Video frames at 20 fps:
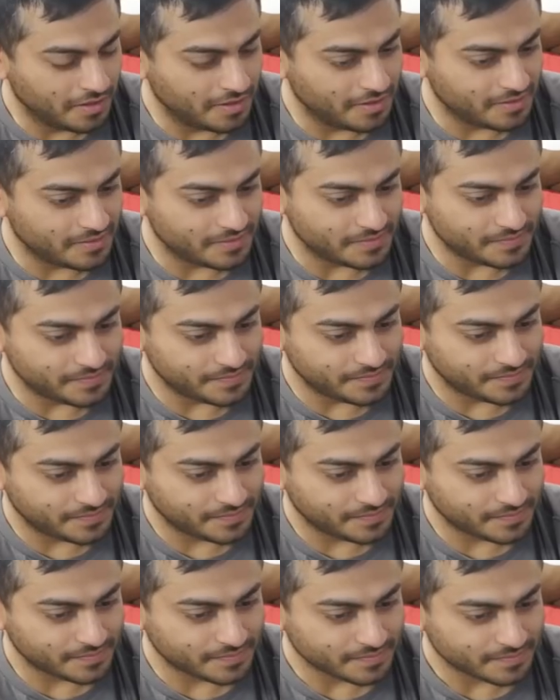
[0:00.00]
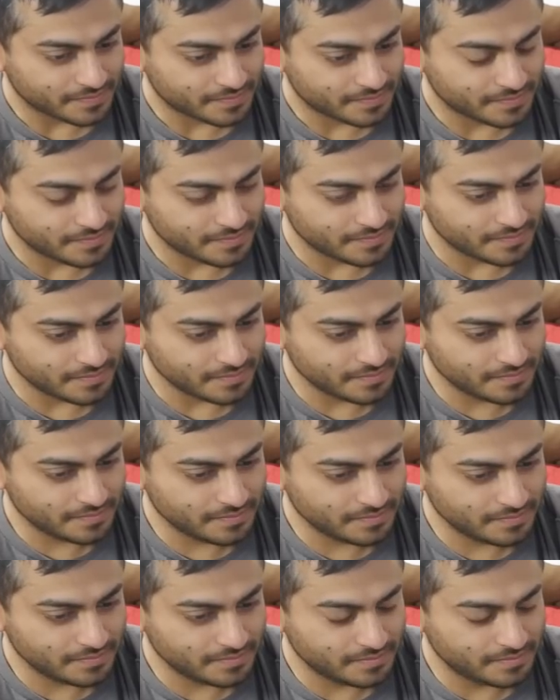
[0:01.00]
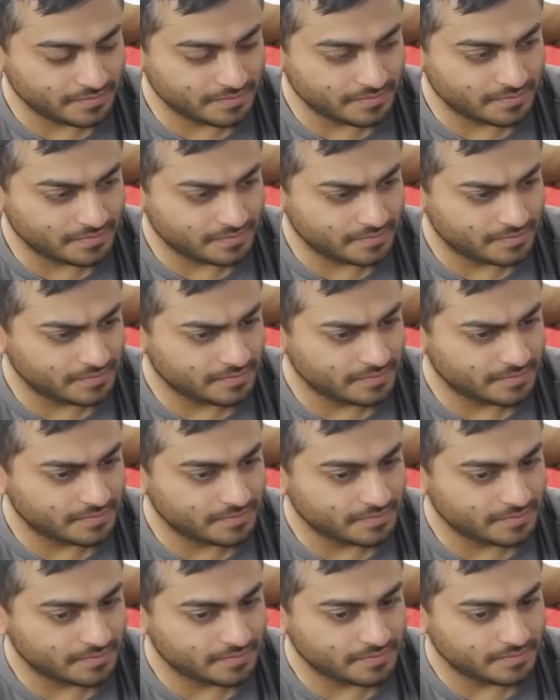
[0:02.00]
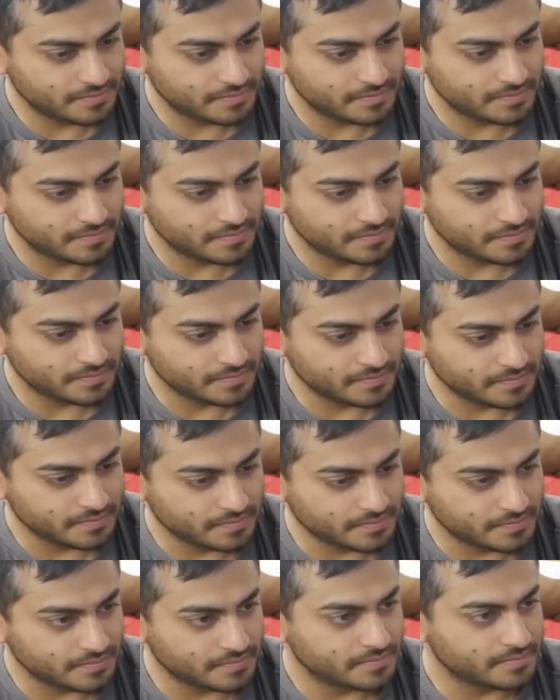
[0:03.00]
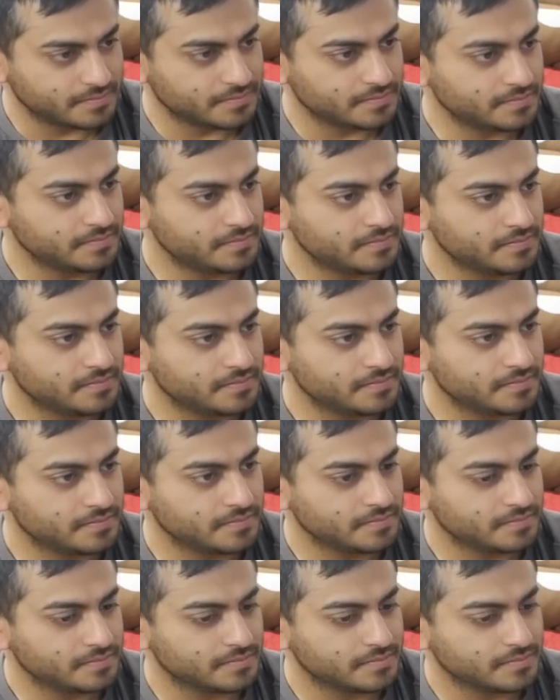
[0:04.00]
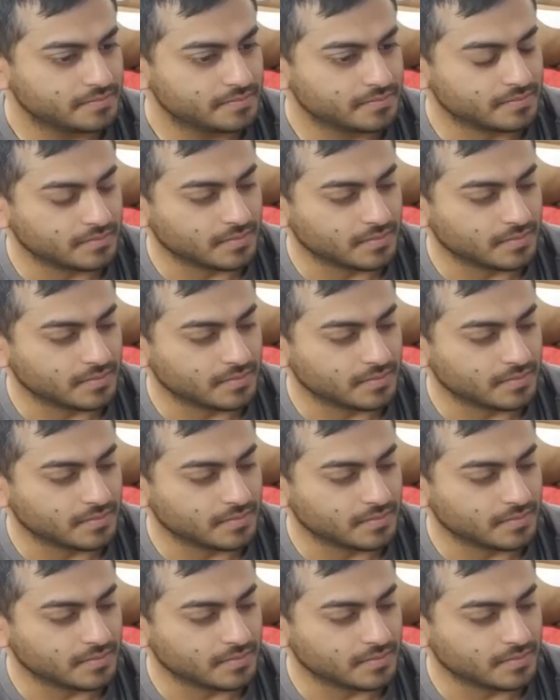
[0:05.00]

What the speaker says: This person isn't speaking.